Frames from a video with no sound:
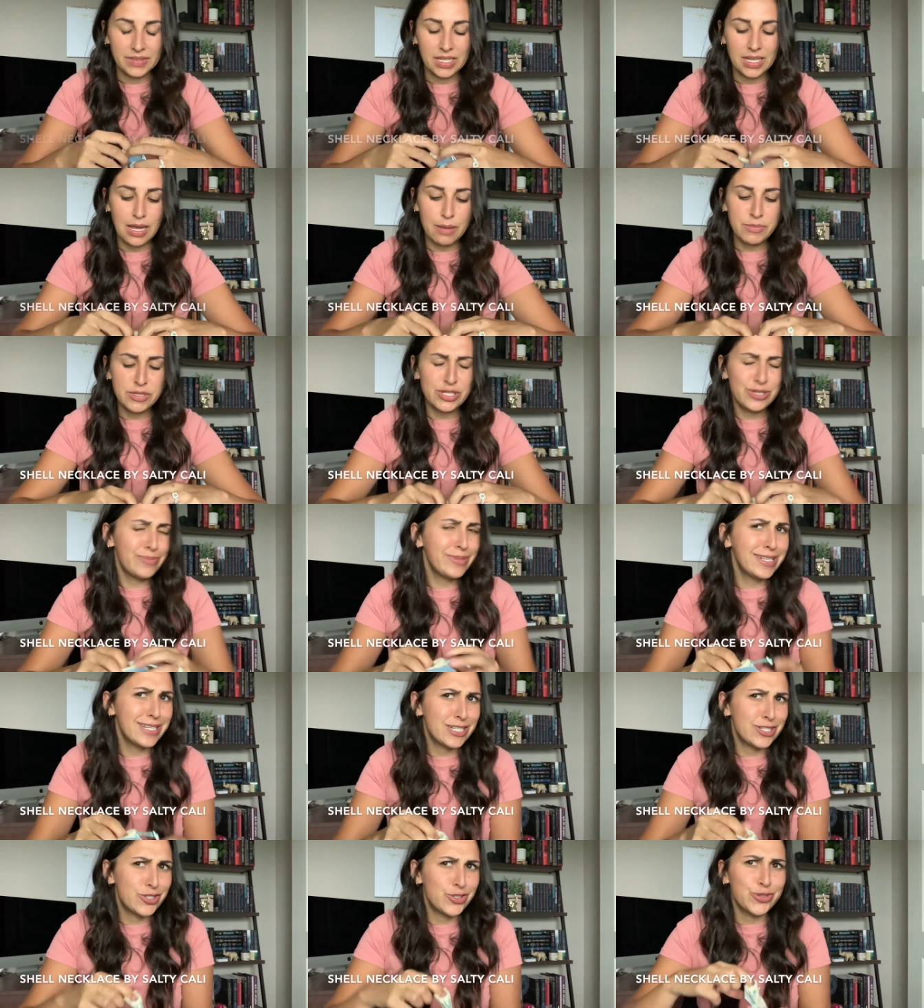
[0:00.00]
I'm assuming
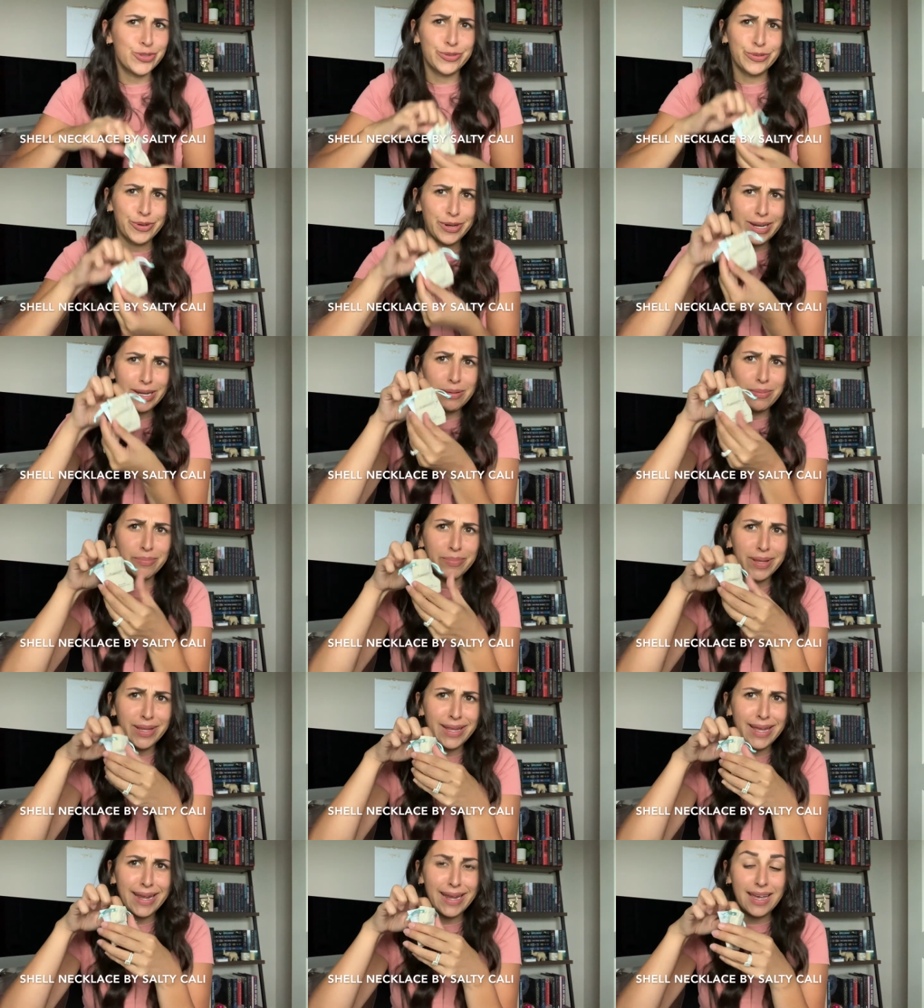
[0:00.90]
it's jewelry, but
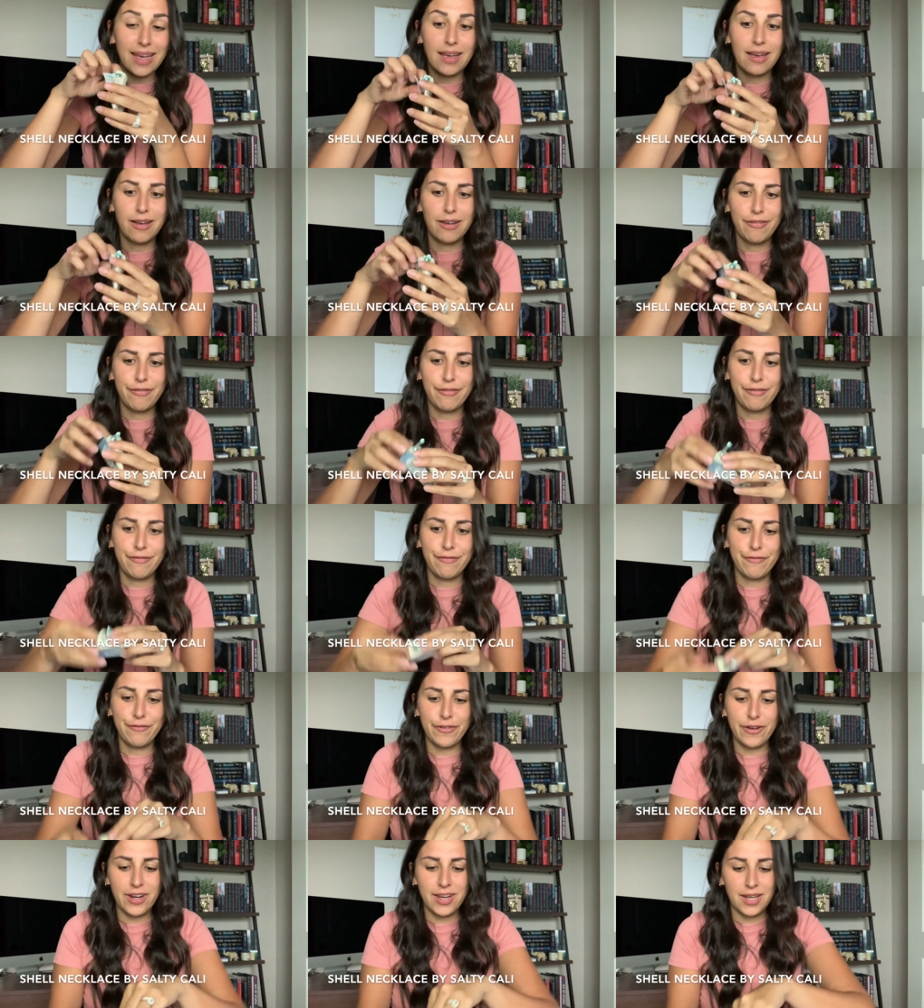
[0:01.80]
like
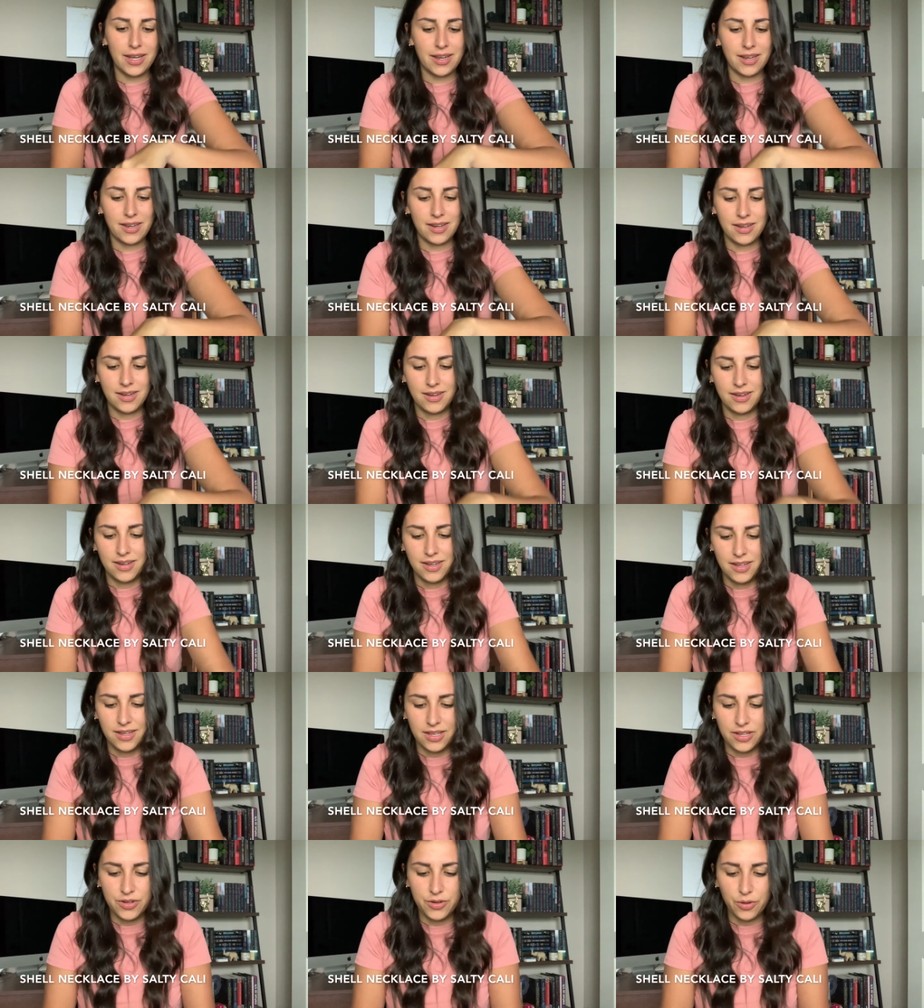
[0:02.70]
freaking
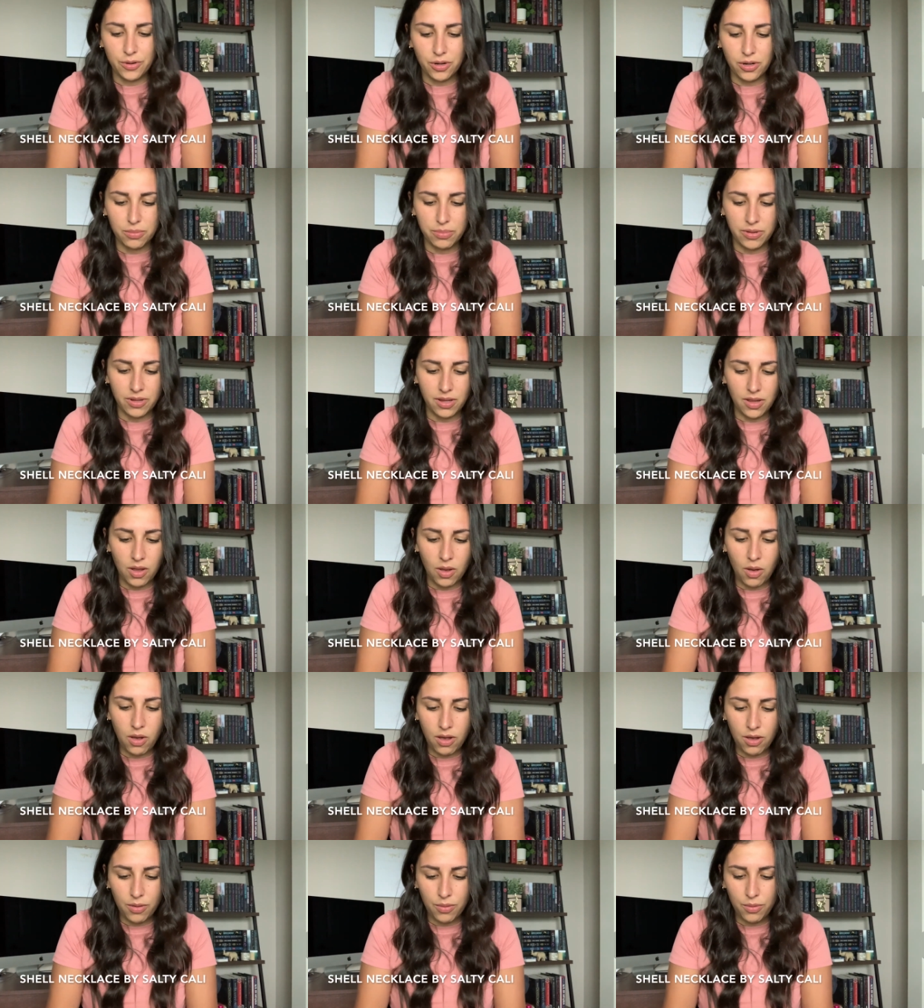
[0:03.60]
adorable.
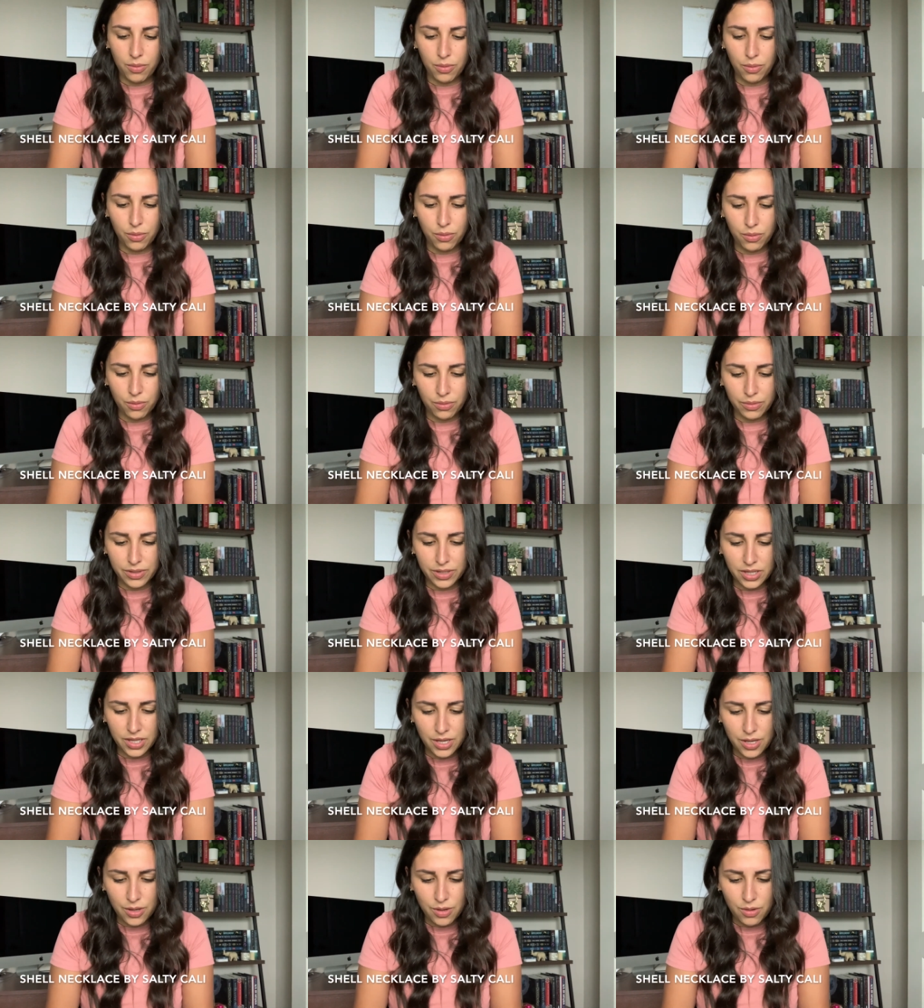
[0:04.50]
Oh,
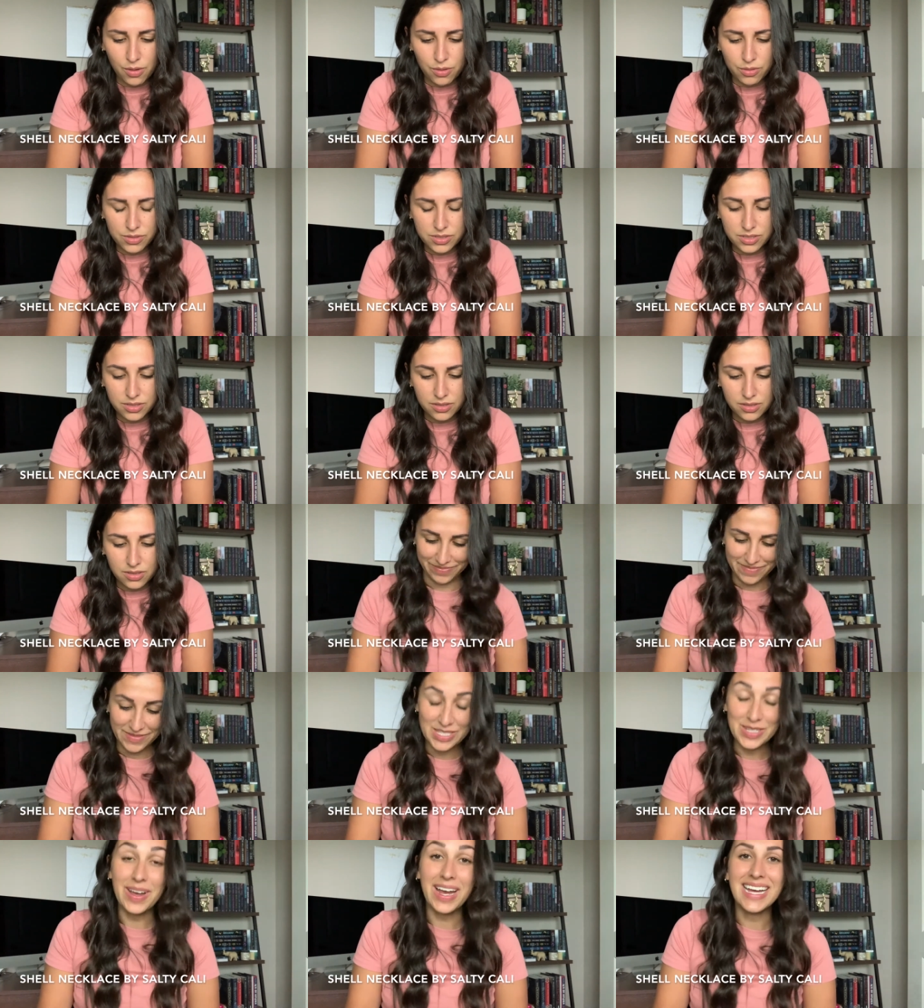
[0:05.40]
cute.
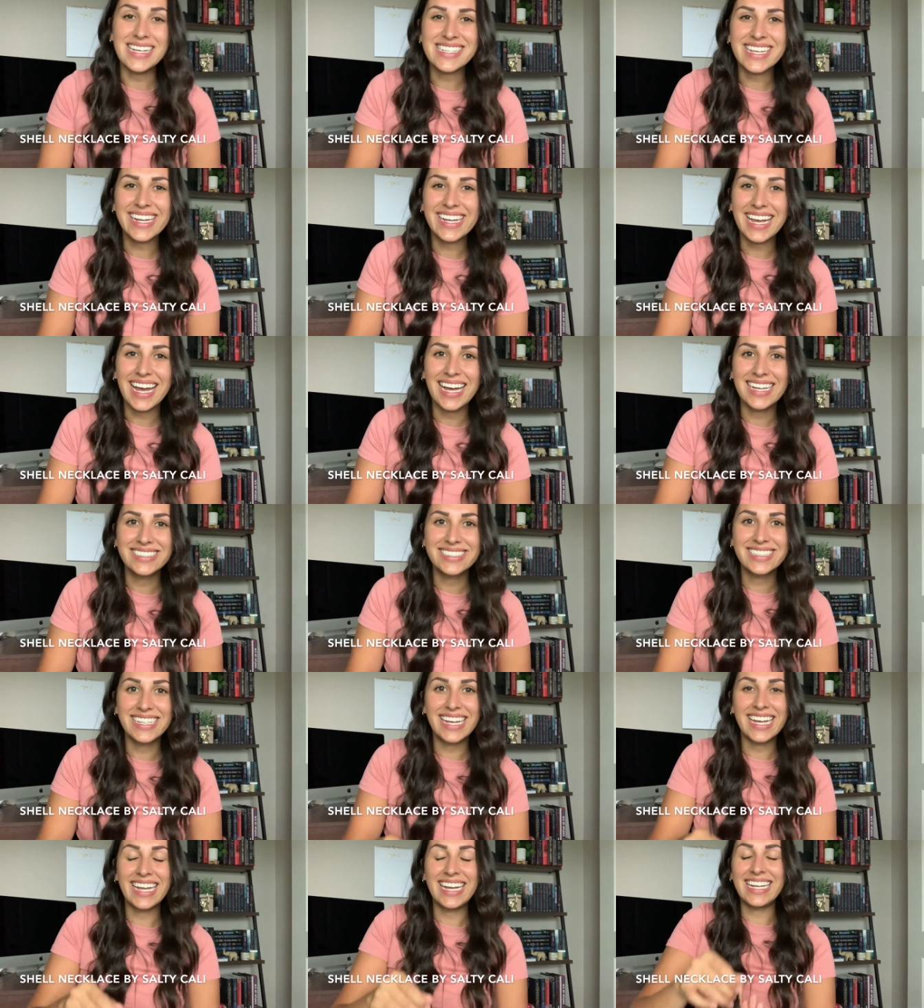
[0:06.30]
So as I guessed,
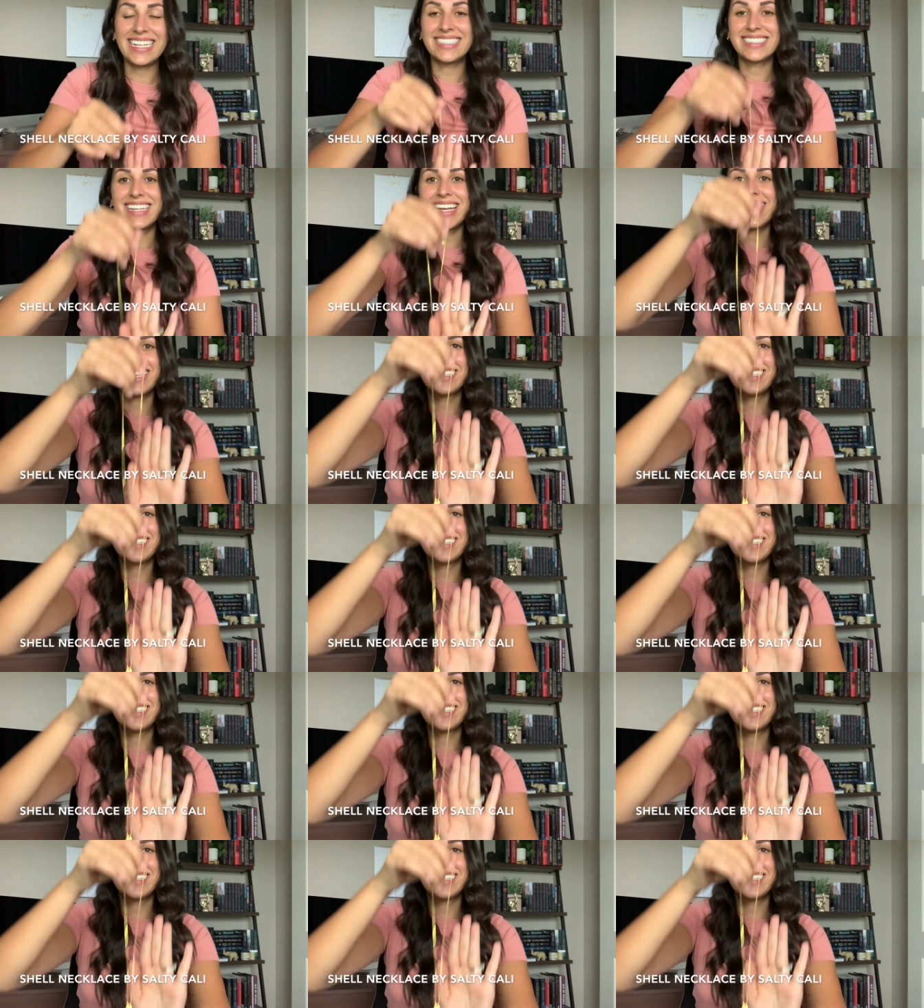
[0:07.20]
it is a